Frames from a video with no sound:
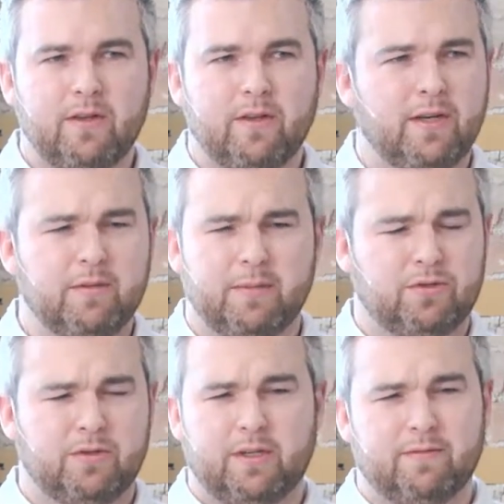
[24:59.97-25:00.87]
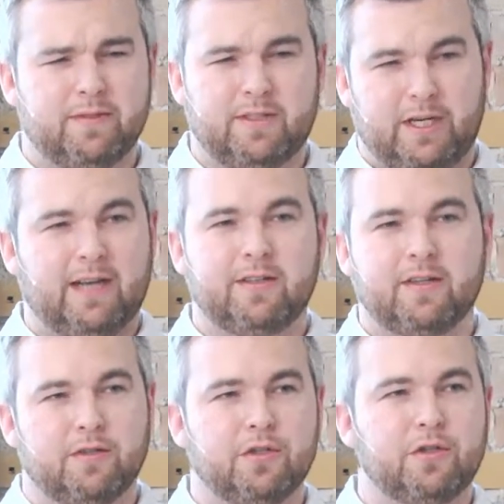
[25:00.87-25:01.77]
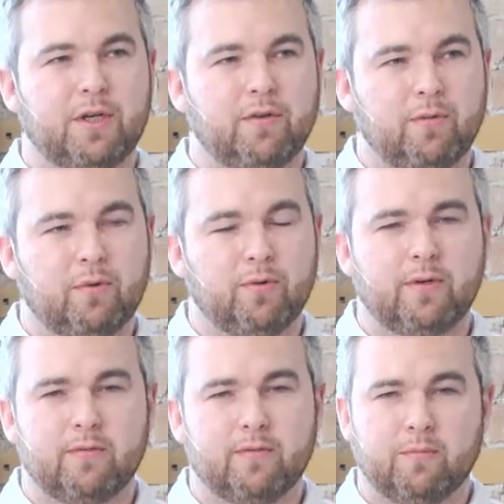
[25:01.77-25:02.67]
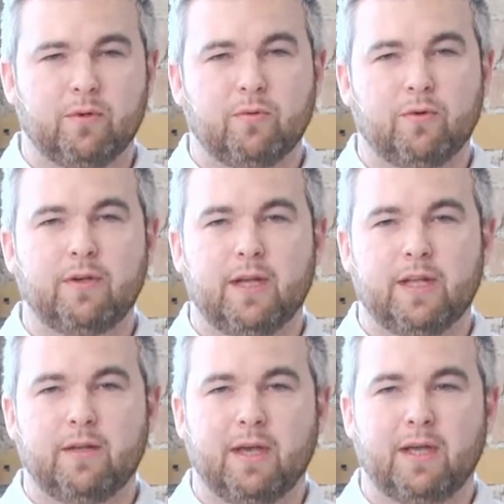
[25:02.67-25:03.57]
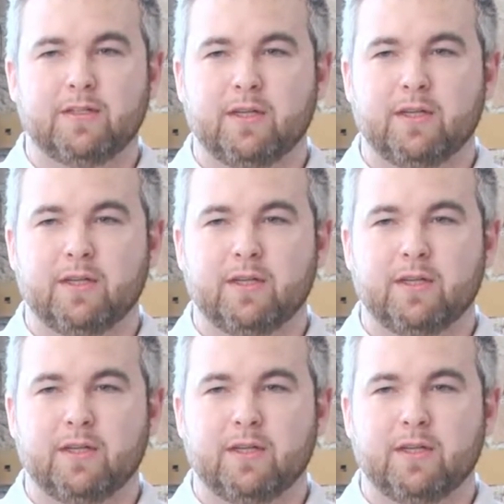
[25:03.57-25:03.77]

you need to make sure you've checked the search query report, number one. And the amount of